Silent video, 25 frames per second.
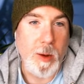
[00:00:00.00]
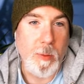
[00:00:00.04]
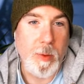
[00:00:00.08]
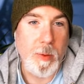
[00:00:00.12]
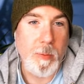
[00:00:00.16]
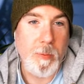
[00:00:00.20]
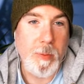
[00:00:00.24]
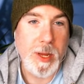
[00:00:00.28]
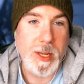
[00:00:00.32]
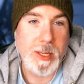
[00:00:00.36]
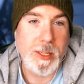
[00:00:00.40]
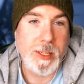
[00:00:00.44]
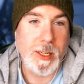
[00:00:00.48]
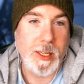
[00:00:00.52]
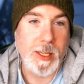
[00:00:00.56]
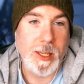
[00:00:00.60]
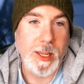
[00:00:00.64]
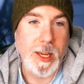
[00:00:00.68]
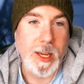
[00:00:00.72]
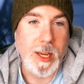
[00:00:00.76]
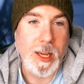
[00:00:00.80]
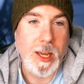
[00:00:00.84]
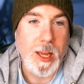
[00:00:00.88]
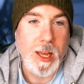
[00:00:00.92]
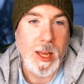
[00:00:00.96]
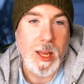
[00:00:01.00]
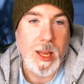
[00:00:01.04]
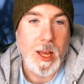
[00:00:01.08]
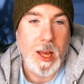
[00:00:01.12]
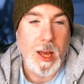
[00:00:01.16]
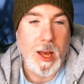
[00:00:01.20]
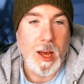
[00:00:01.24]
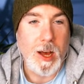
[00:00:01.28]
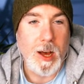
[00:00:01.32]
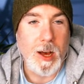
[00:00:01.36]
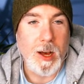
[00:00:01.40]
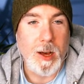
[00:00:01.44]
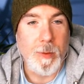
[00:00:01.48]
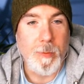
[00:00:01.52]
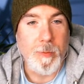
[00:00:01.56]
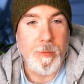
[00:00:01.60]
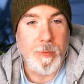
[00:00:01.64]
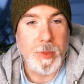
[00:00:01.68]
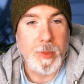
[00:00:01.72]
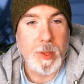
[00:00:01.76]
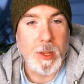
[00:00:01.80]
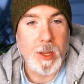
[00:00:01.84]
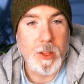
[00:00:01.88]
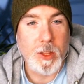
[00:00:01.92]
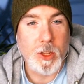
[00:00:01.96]
but basically
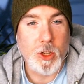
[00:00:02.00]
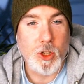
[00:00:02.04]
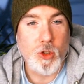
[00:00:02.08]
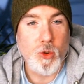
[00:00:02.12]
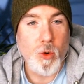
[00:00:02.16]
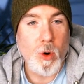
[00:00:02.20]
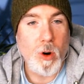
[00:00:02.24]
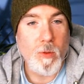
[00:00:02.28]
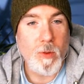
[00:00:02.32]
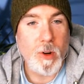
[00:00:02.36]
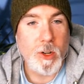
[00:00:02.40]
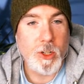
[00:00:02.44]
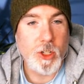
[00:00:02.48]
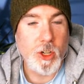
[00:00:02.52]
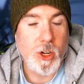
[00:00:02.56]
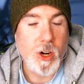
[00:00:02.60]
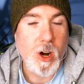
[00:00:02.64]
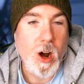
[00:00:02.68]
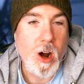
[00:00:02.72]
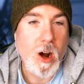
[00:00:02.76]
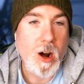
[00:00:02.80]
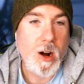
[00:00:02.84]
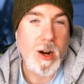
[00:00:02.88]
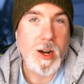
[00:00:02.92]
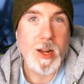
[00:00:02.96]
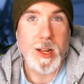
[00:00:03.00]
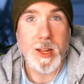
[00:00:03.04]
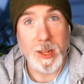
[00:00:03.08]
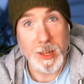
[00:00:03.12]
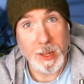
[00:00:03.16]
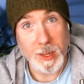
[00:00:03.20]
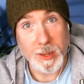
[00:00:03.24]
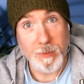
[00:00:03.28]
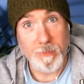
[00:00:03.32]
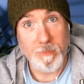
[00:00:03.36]
the store runs your card,